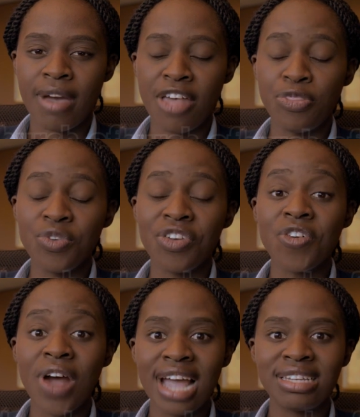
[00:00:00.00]
and through the
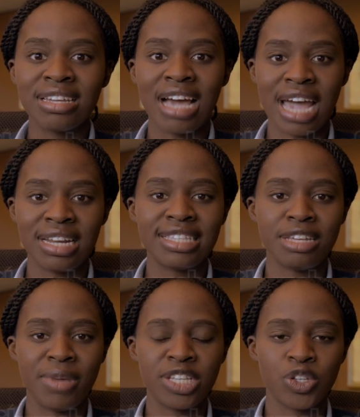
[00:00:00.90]
right guidance
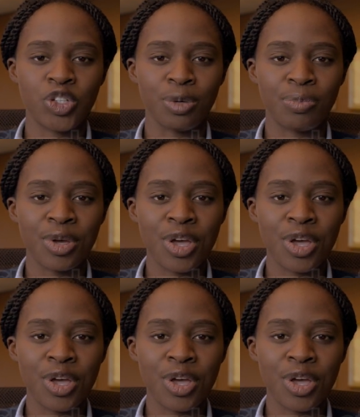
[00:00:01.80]
and mentorship,